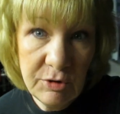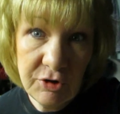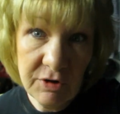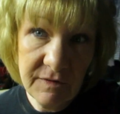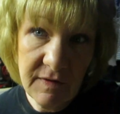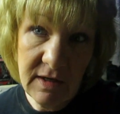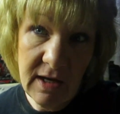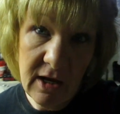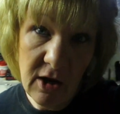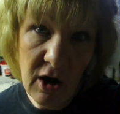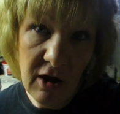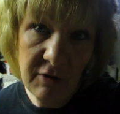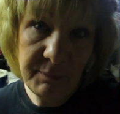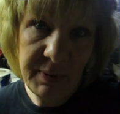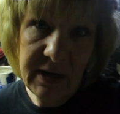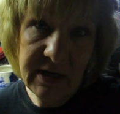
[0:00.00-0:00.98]
We took the day
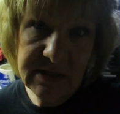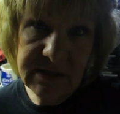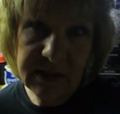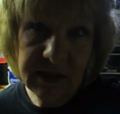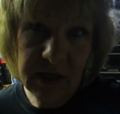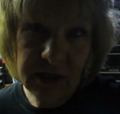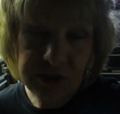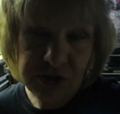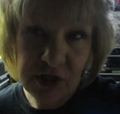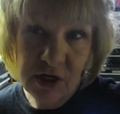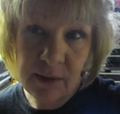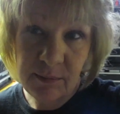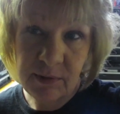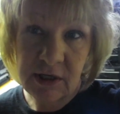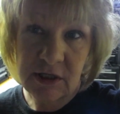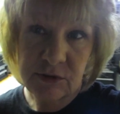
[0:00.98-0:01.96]
off painting
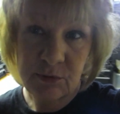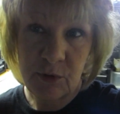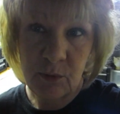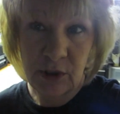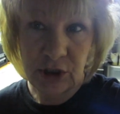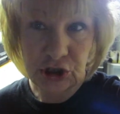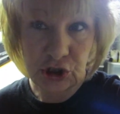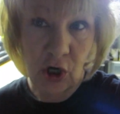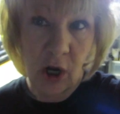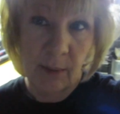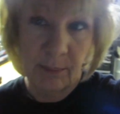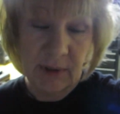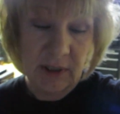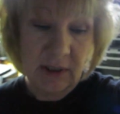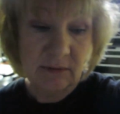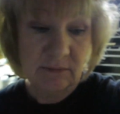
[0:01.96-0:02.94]
yesterday because we went
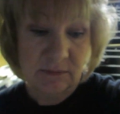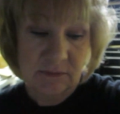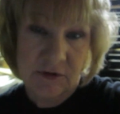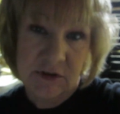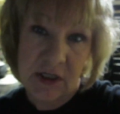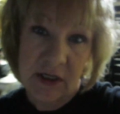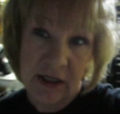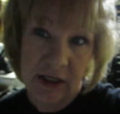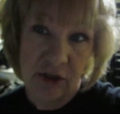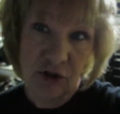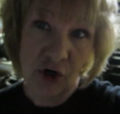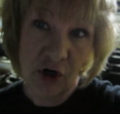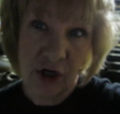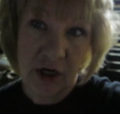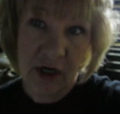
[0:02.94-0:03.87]
shopping. It's going to get dark